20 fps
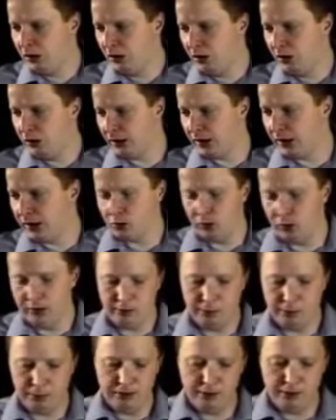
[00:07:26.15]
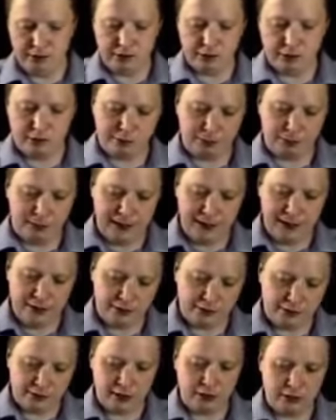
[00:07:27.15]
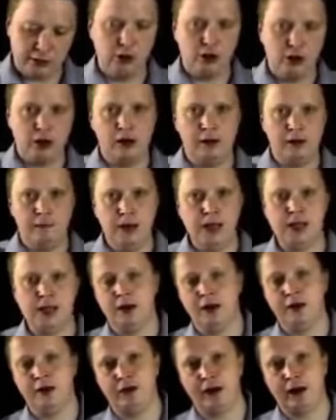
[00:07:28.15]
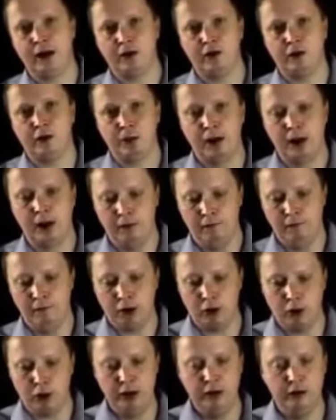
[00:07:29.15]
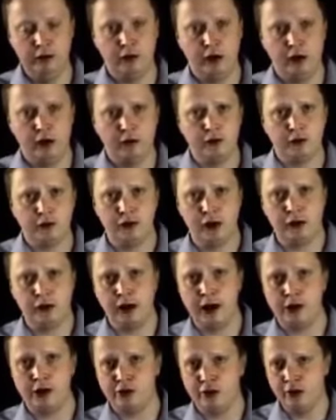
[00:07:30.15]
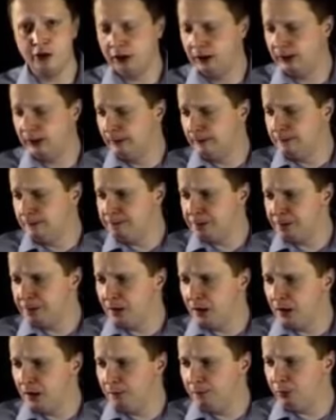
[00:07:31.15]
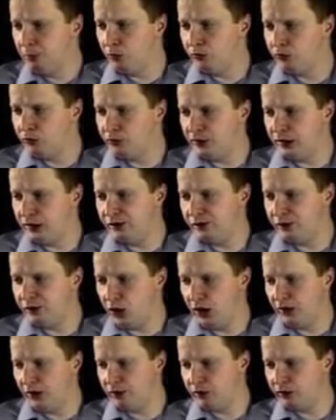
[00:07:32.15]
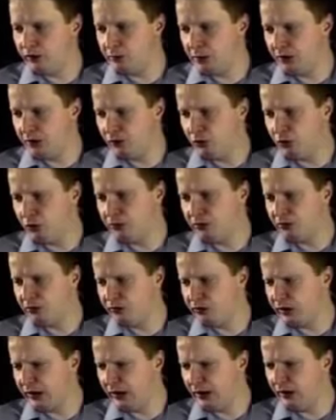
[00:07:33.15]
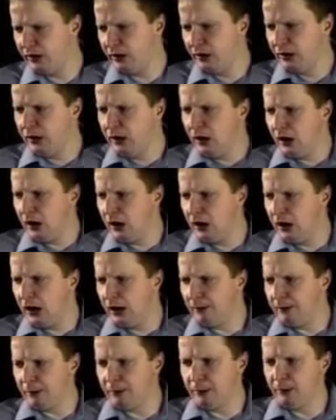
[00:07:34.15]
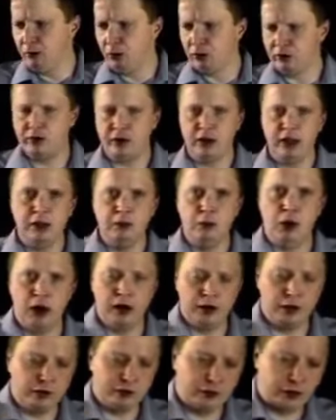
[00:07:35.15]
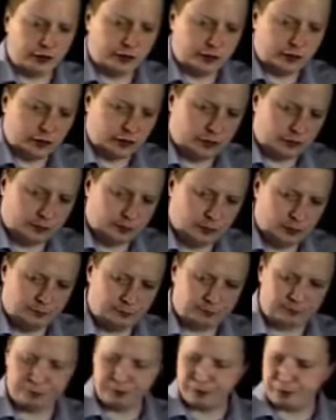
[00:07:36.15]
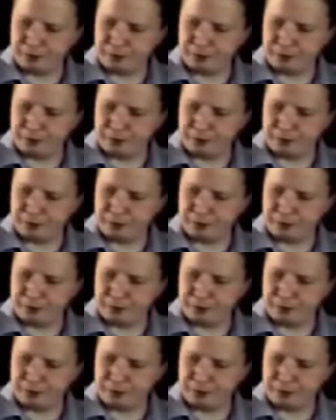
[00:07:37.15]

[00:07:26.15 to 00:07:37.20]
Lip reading: Okay, queen to b6 was played. Tal's looking immediately for active play on the queen side in this variation. Pawn to d5. There's some other options here. I mean, rook to e1 is very sensible.